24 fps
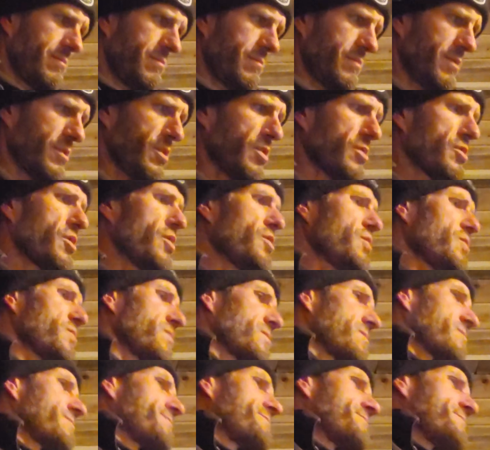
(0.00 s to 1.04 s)
a cocoon,
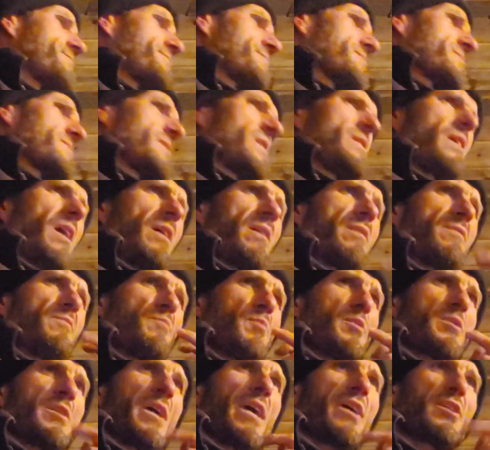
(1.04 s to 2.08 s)
and not of
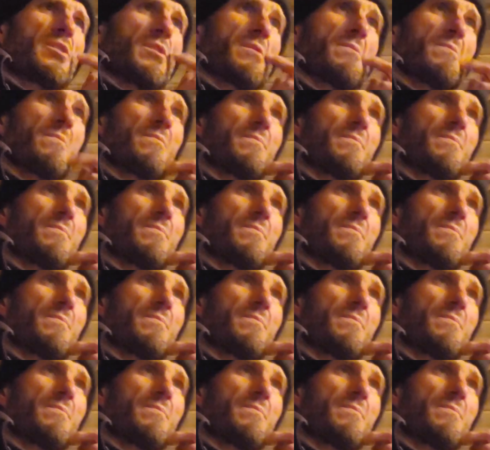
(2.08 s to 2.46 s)
protection.